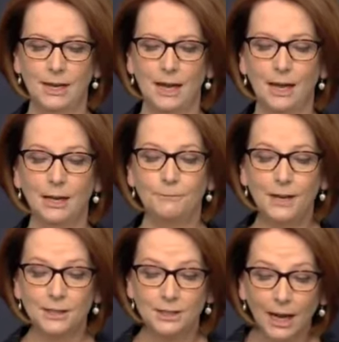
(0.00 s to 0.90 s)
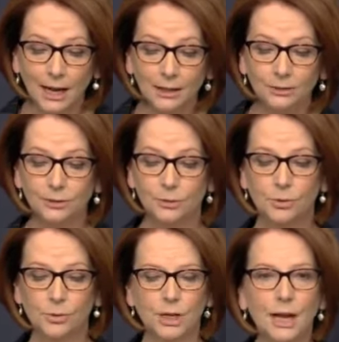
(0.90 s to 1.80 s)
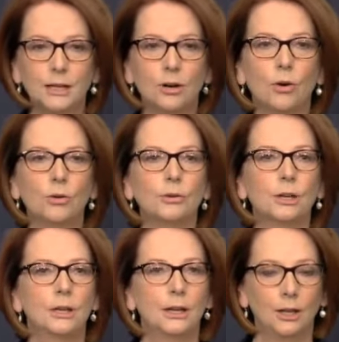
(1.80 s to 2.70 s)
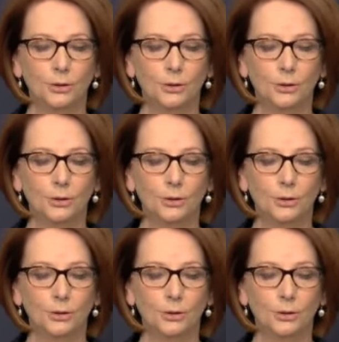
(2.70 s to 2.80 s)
Uh, Yvette D'Ath will take on uh,